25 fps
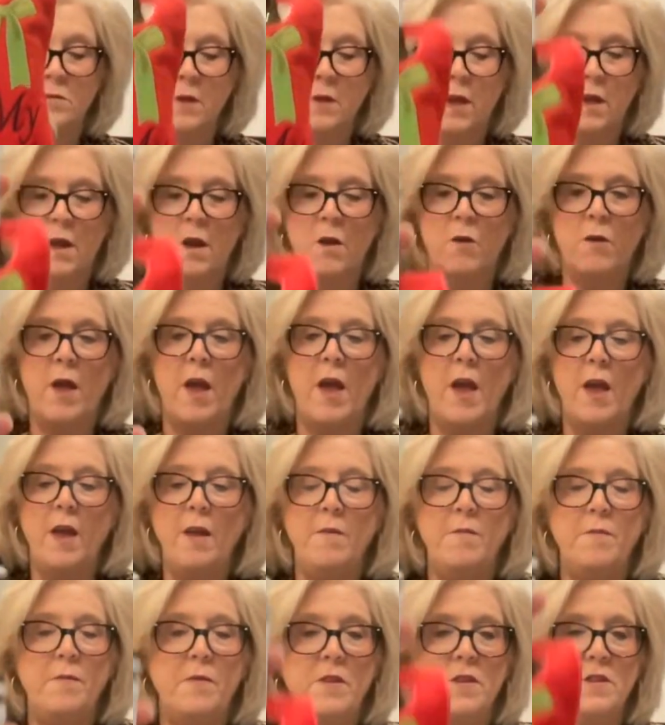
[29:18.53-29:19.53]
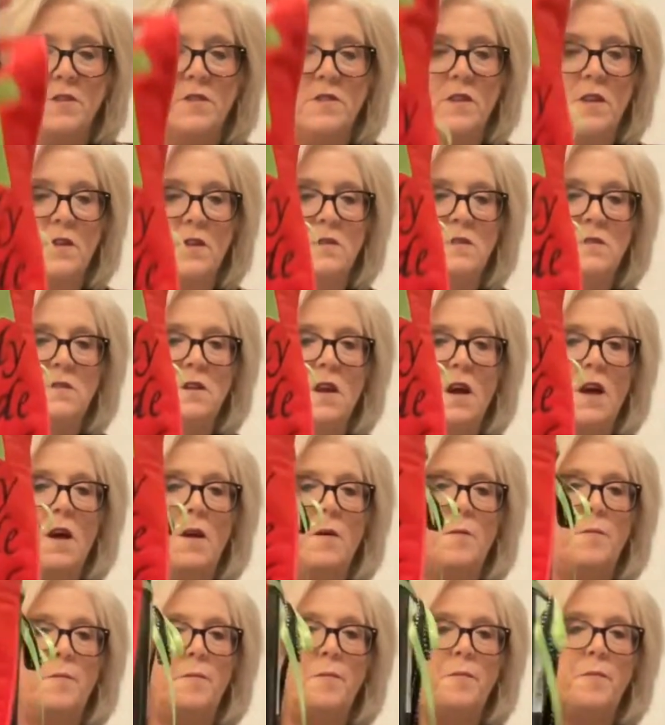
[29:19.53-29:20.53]
Okay, this is
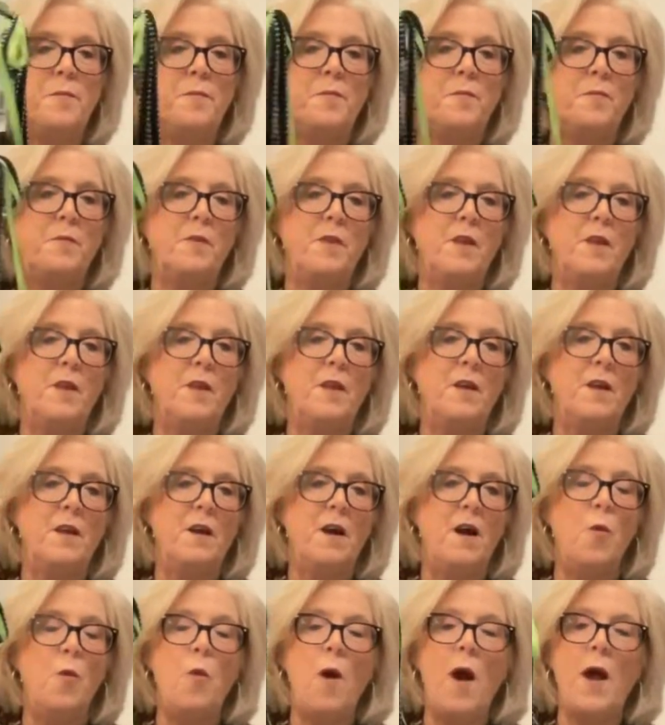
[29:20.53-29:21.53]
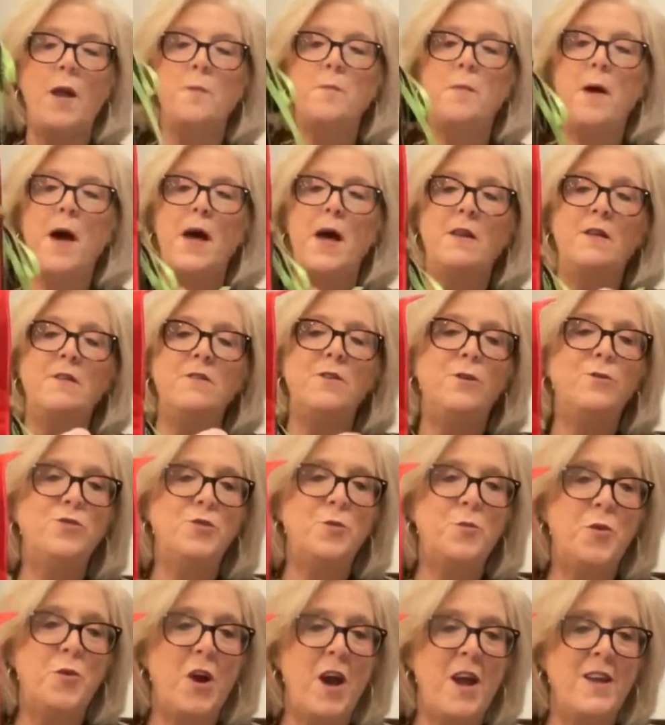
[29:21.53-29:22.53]
a wine bottle, no
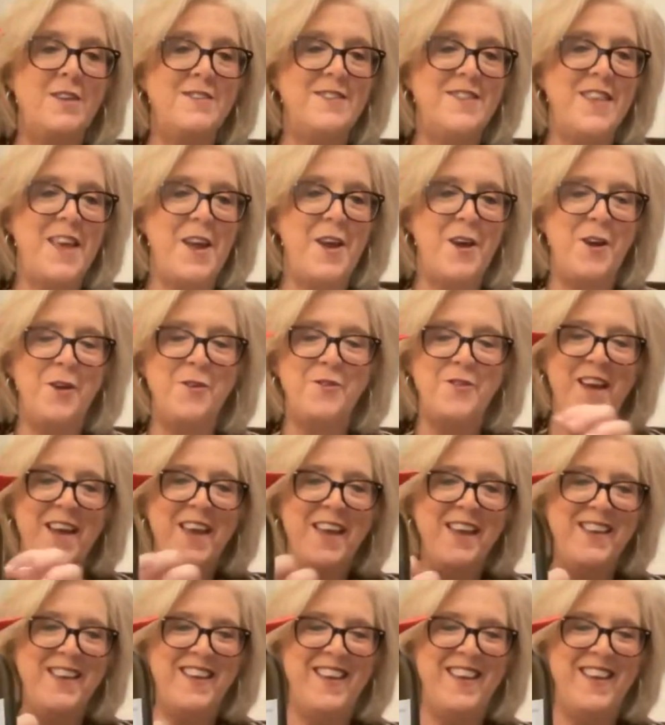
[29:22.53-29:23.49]
surprise there, right?